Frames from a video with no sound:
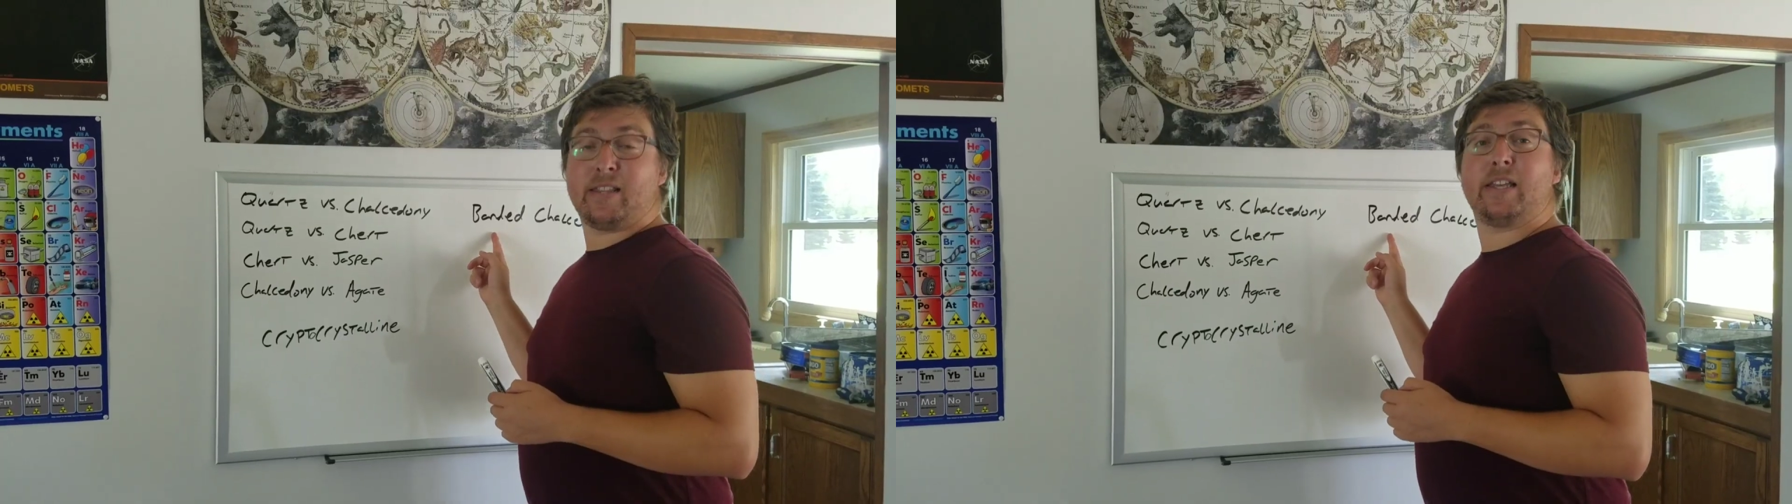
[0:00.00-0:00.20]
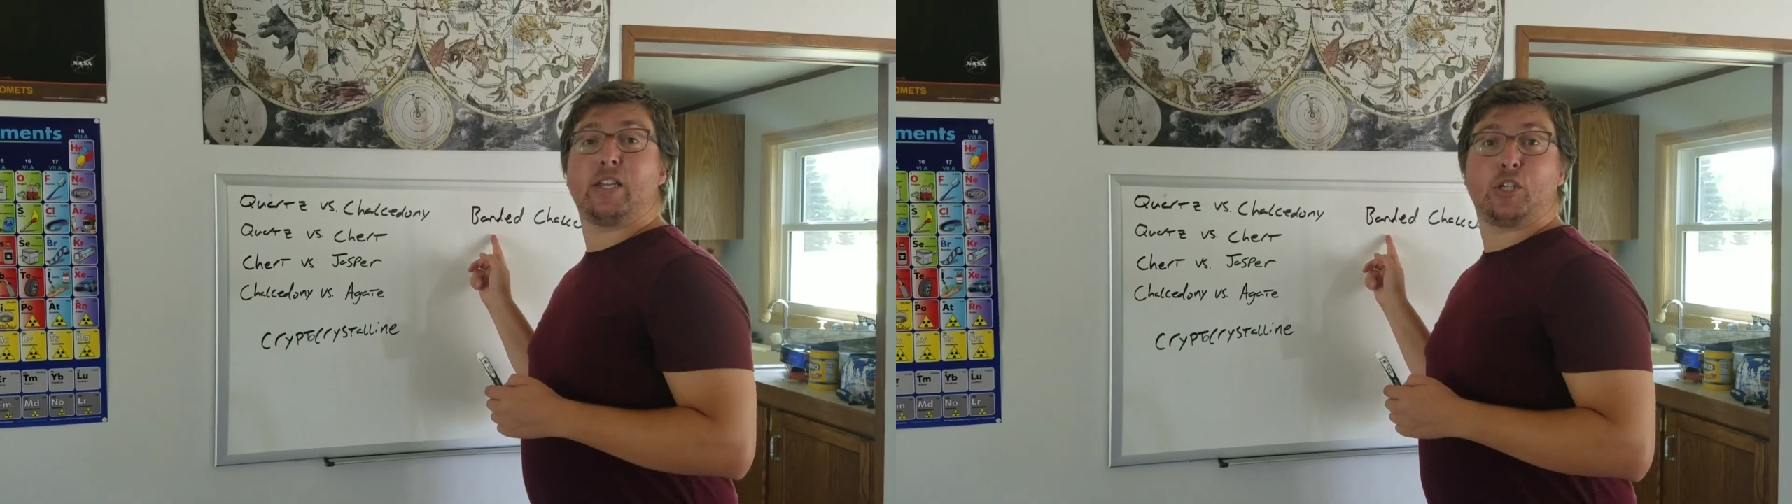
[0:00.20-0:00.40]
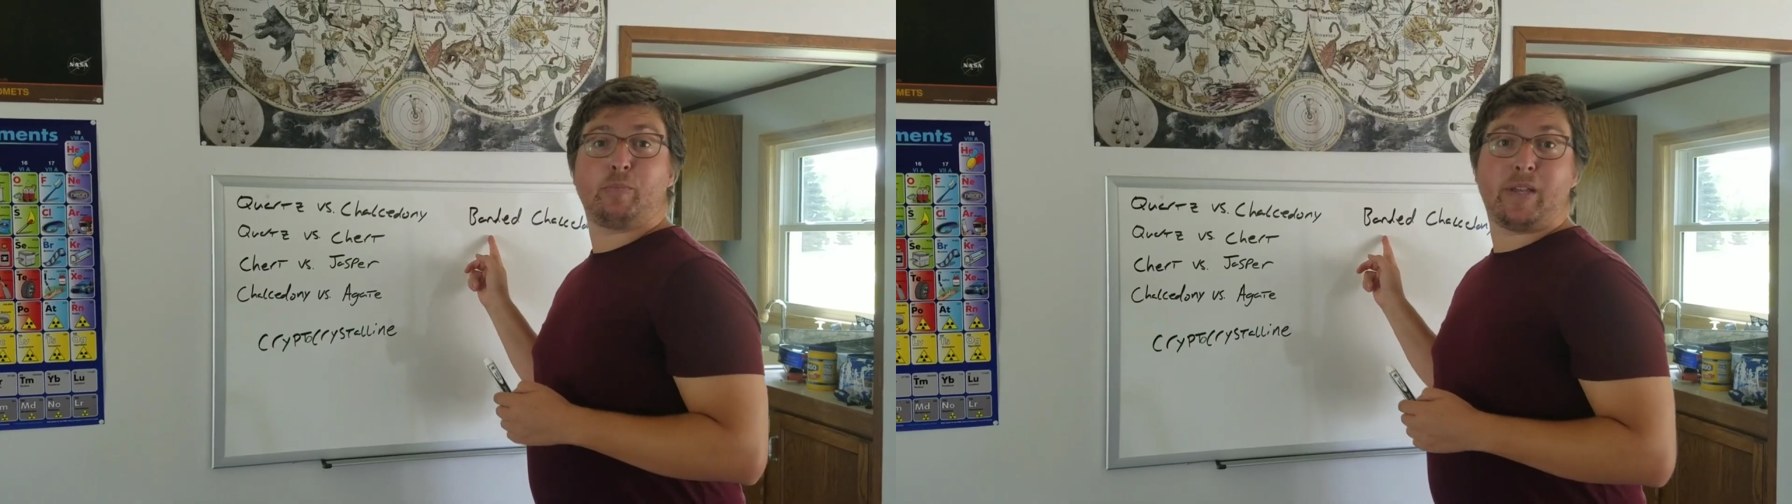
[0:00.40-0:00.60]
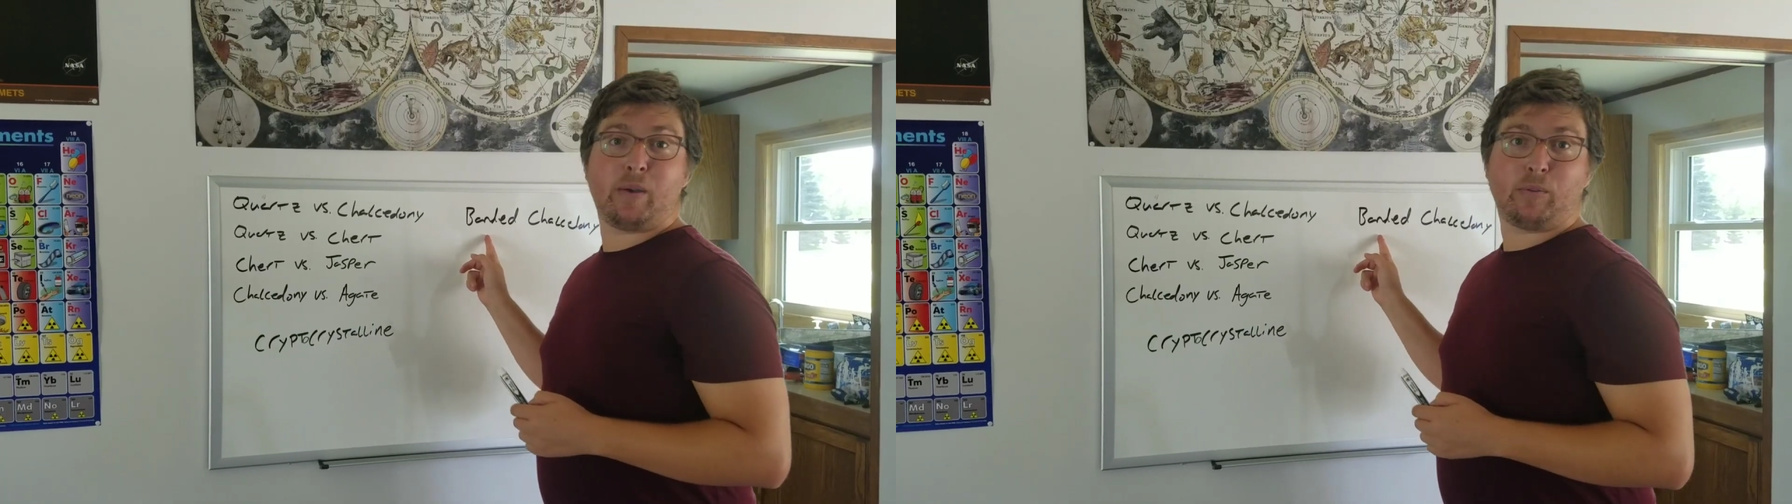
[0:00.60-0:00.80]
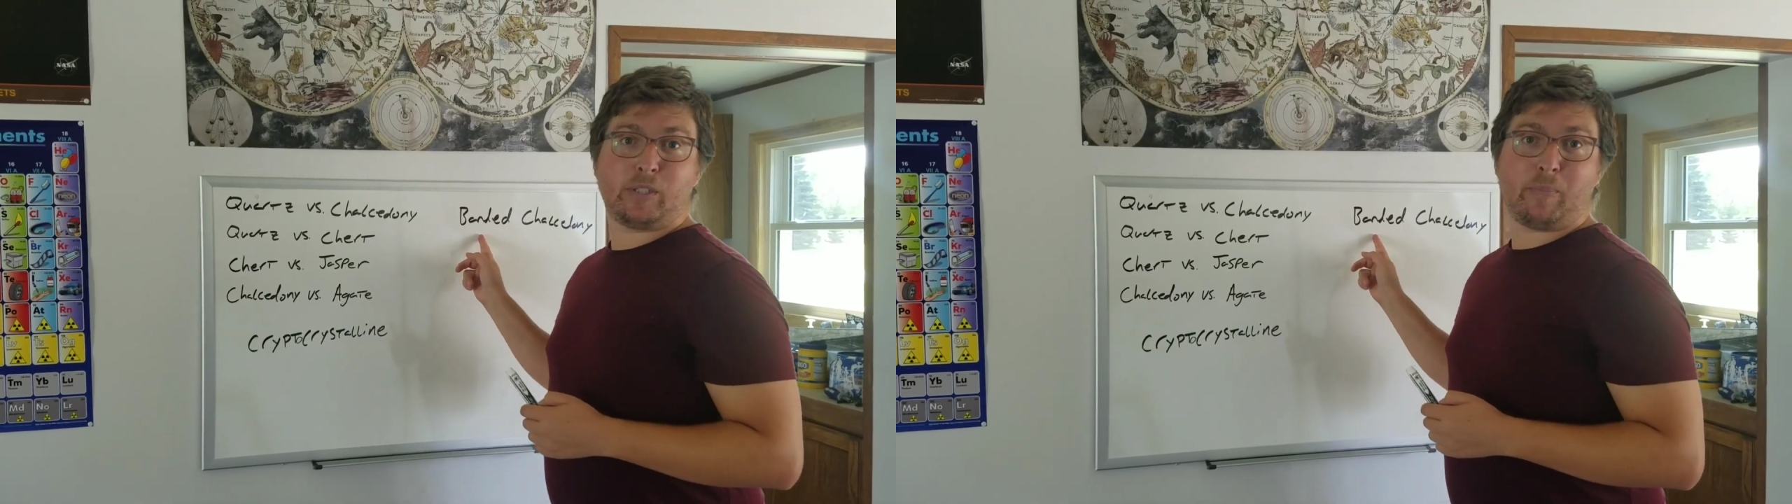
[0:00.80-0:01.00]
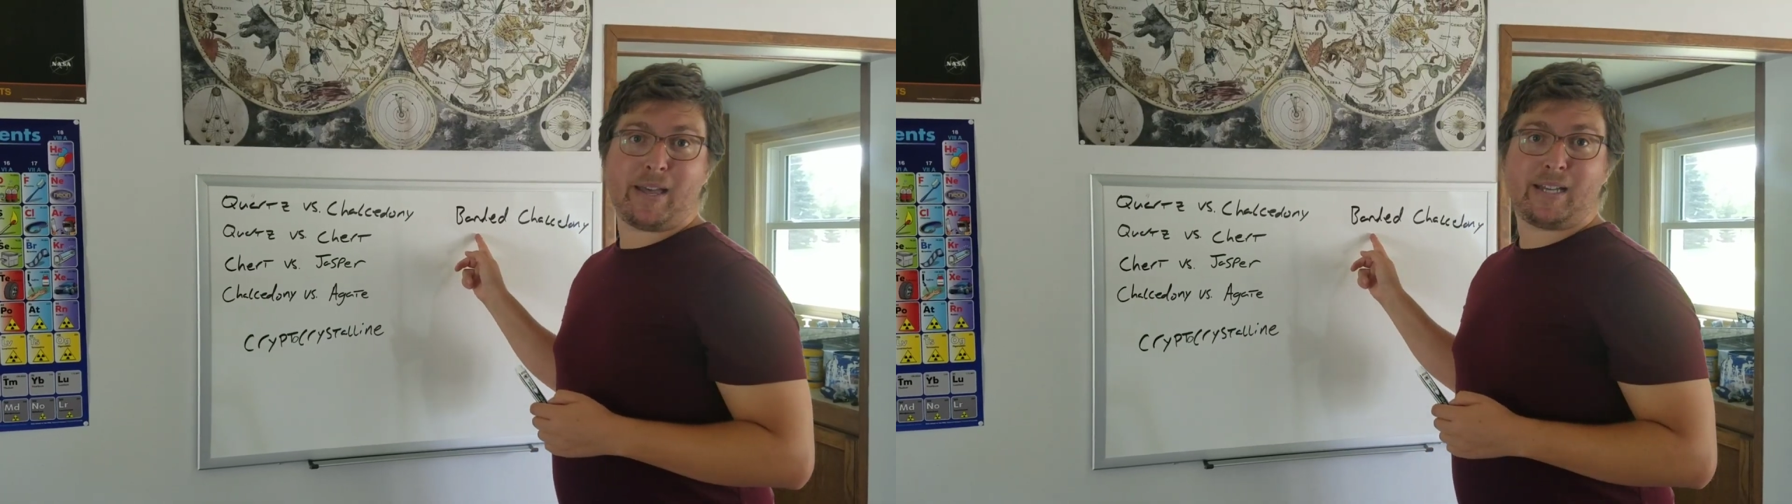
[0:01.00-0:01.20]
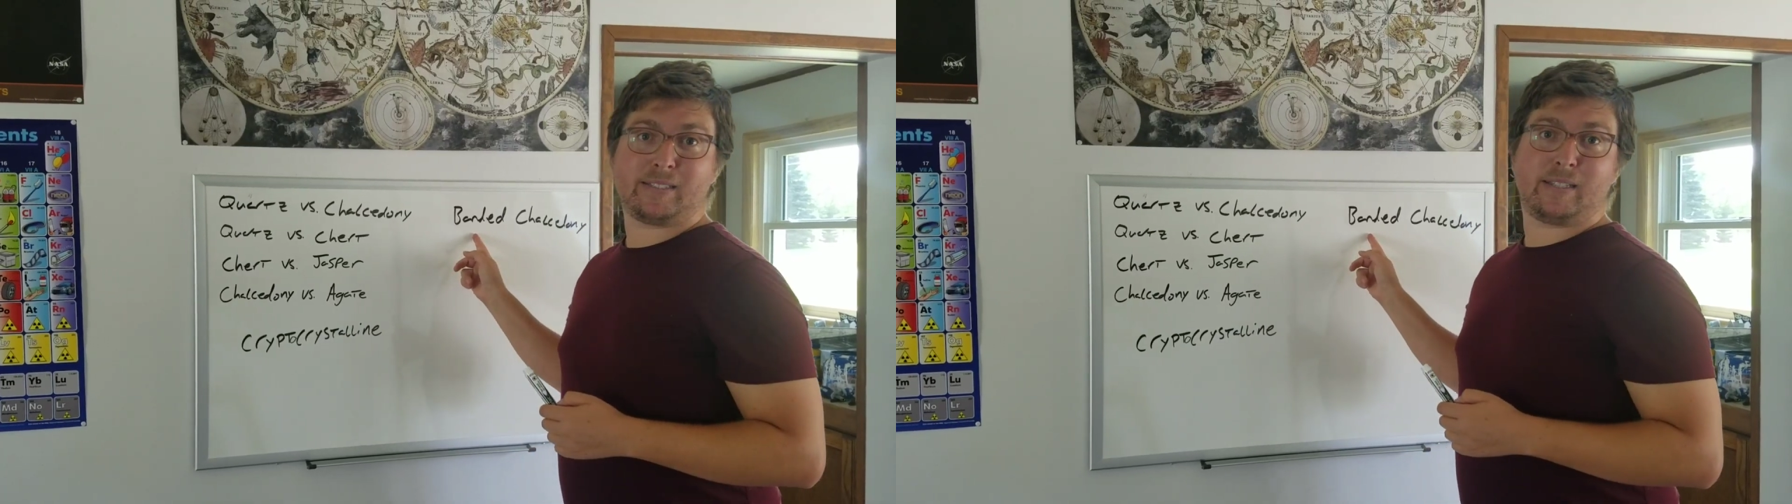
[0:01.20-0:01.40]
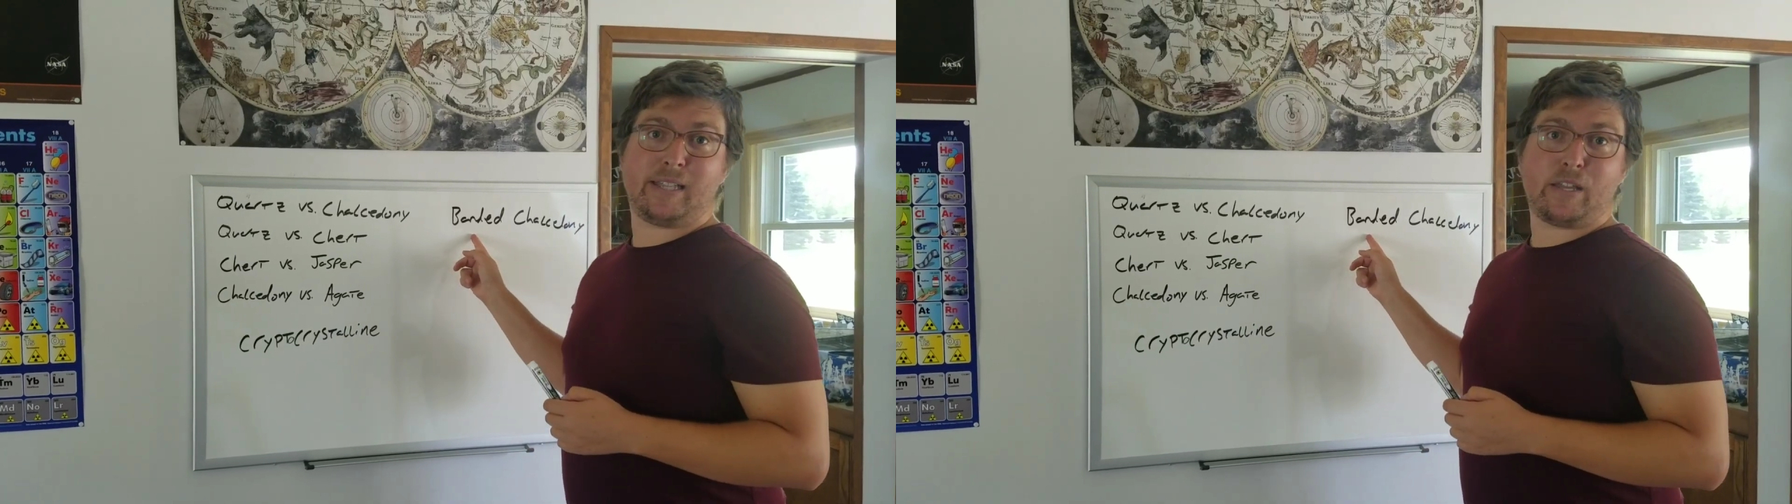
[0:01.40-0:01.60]
that you should be able to pass
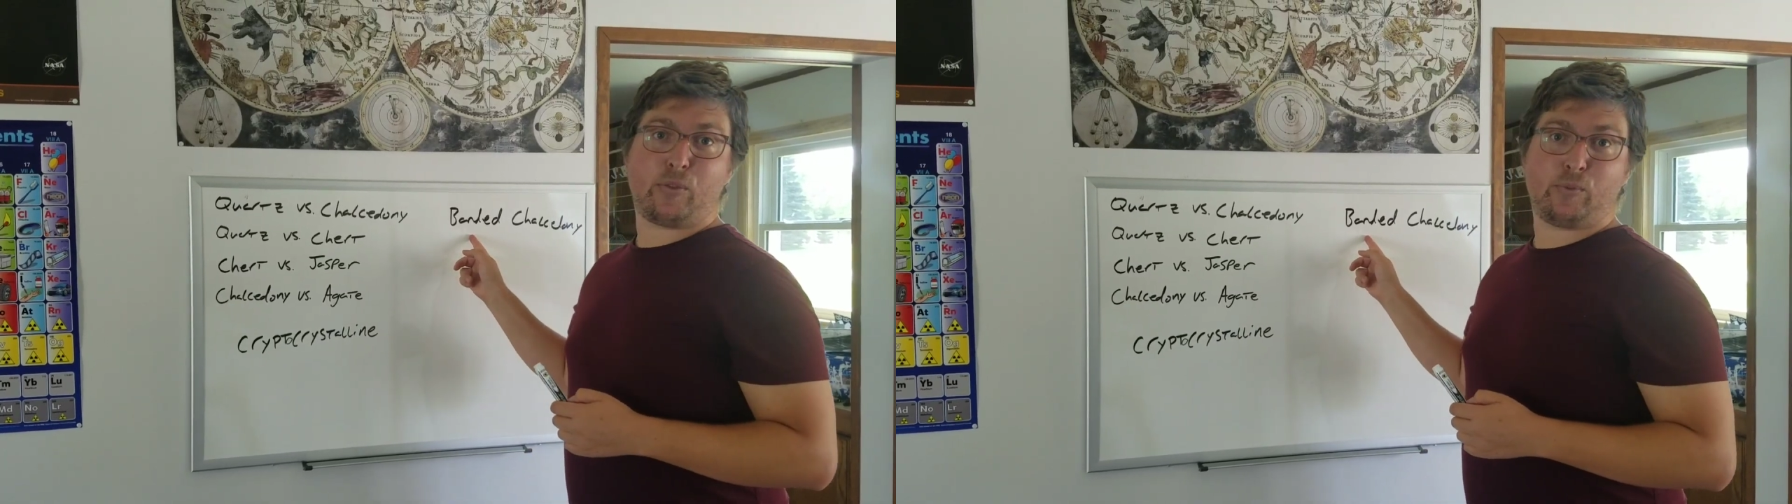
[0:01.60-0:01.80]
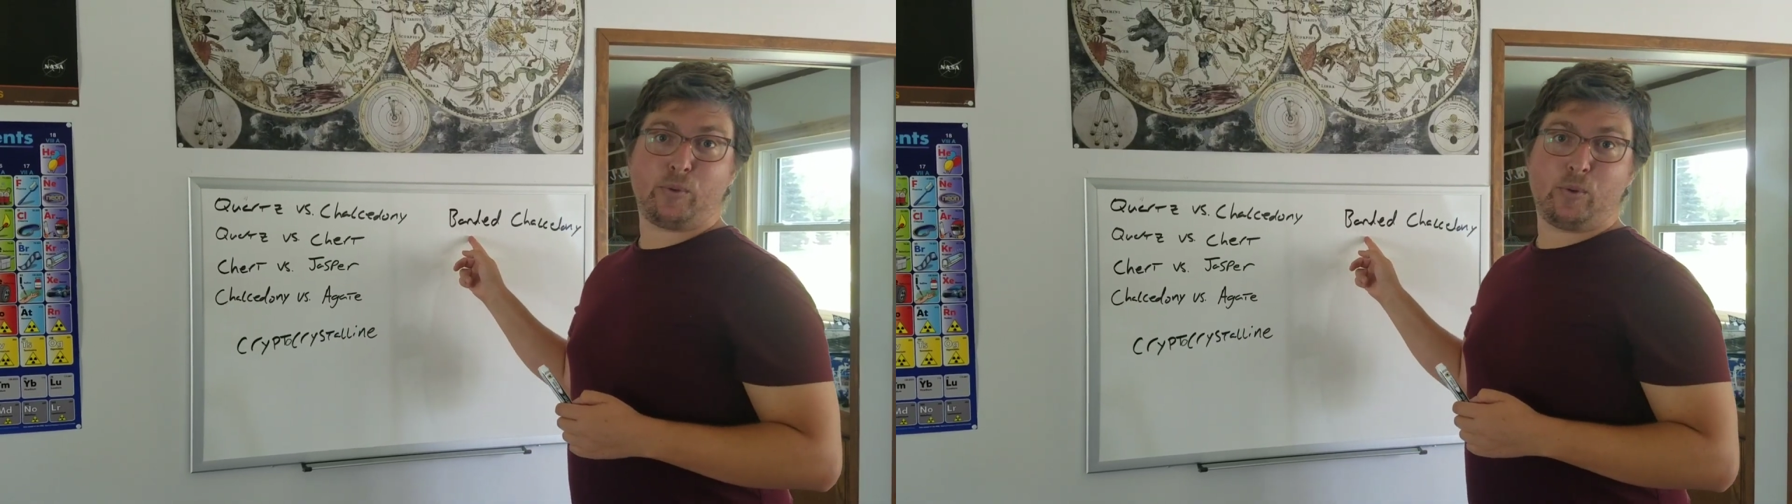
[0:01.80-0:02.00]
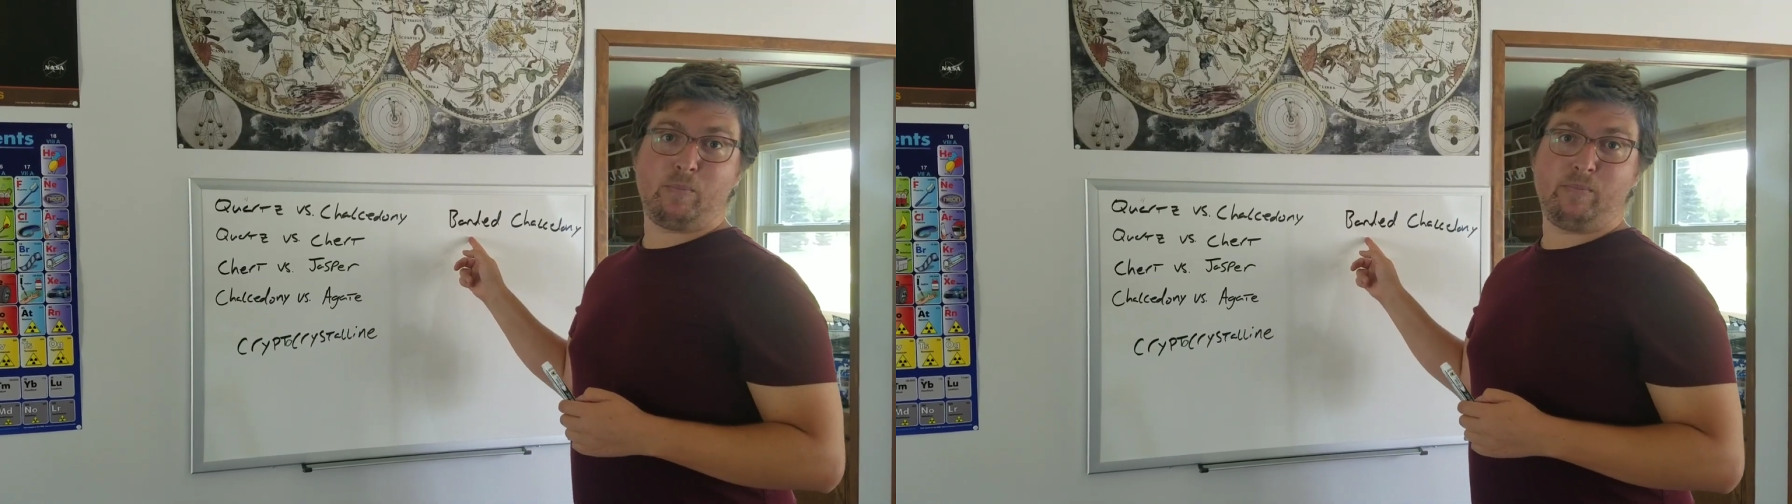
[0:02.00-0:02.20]
the light through